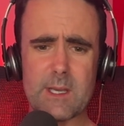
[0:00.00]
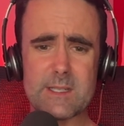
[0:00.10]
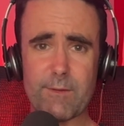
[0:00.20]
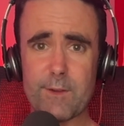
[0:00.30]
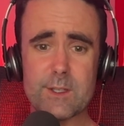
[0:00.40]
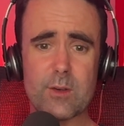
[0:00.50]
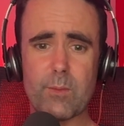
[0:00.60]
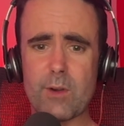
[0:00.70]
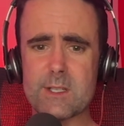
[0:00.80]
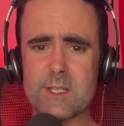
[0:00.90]
He's a physical
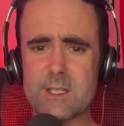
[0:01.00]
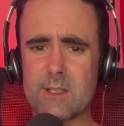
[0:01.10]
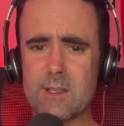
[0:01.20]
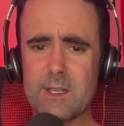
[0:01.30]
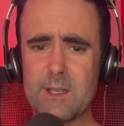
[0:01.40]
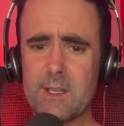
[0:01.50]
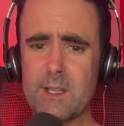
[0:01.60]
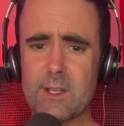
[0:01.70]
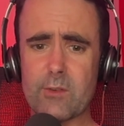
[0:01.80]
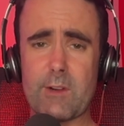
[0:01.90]
presence, and
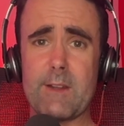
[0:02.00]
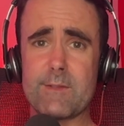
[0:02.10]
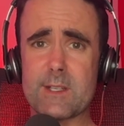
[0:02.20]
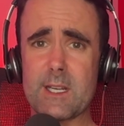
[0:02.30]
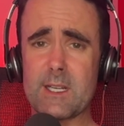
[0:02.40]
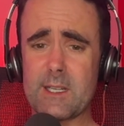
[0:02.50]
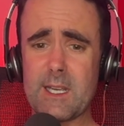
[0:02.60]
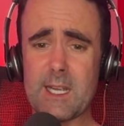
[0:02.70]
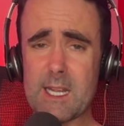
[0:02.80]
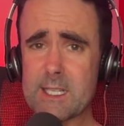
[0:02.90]
Greaves,
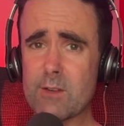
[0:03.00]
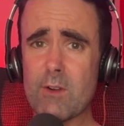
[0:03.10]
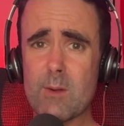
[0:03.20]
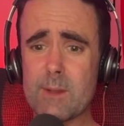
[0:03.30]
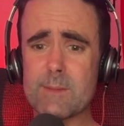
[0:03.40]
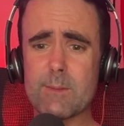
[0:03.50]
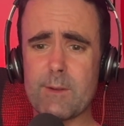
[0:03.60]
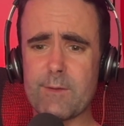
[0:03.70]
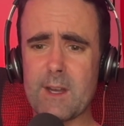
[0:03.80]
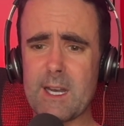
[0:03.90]
he did all right with him, to be
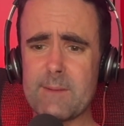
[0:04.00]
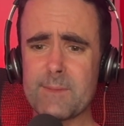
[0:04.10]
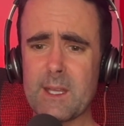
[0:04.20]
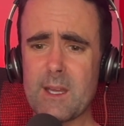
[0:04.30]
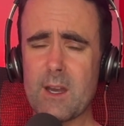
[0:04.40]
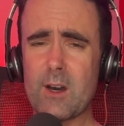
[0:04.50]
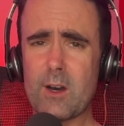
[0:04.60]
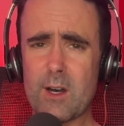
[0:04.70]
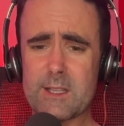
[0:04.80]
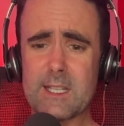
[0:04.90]
fair.
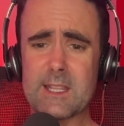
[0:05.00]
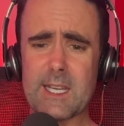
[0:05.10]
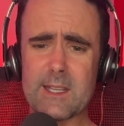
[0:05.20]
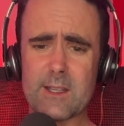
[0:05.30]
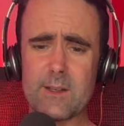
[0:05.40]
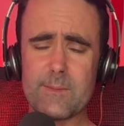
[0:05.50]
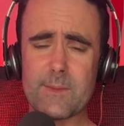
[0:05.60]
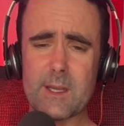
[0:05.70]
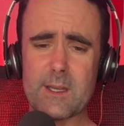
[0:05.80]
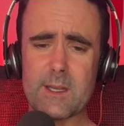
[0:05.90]
I did think that,
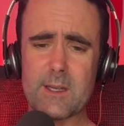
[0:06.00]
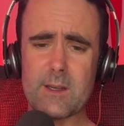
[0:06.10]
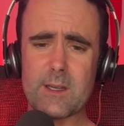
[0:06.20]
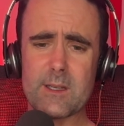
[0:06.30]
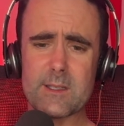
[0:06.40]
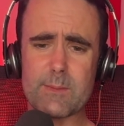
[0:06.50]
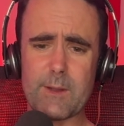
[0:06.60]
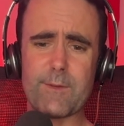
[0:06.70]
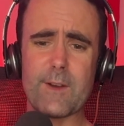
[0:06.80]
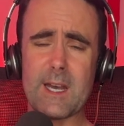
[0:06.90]
to
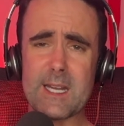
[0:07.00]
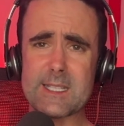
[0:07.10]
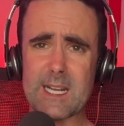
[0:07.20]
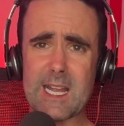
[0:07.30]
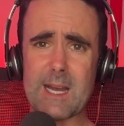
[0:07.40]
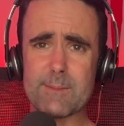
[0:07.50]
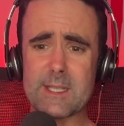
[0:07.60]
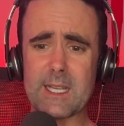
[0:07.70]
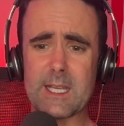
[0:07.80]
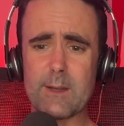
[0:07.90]
be fair, Delap
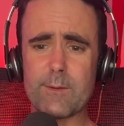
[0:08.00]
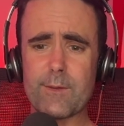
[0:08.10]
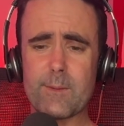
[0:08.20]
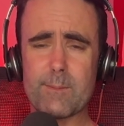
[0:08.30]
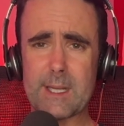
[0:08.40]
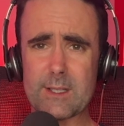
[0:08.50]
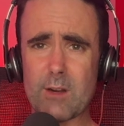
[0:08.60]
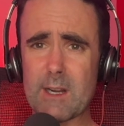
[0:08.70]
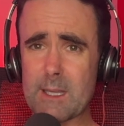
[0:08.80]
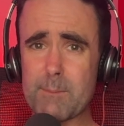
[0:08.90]
did give
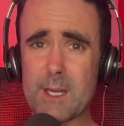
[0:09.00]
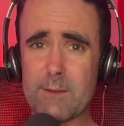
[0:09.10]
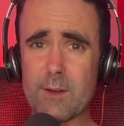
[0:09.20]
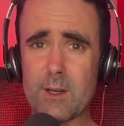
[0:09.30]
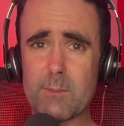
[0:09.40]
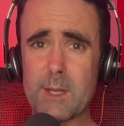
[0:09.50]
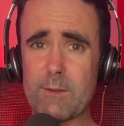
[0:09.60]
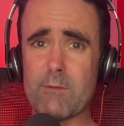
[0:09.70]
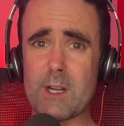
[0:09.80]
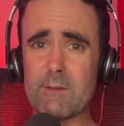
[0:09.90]
Bednarek a bit of a
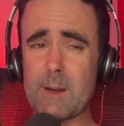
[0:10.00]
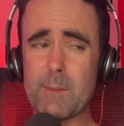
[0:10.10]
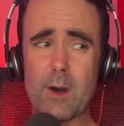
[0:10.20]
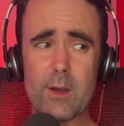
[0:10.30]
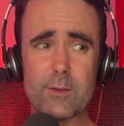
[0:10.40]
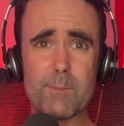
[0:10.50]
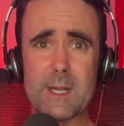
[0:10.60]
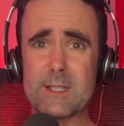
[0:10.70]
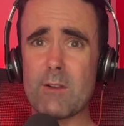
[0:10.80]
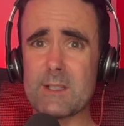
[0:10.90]
runaround, but I thought
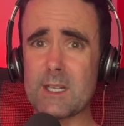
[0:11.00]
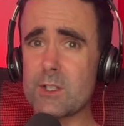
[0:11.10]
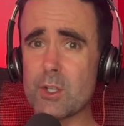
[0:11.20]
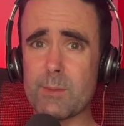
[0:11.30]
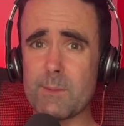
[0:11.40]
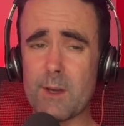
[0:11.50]
Bednarek done a job on him.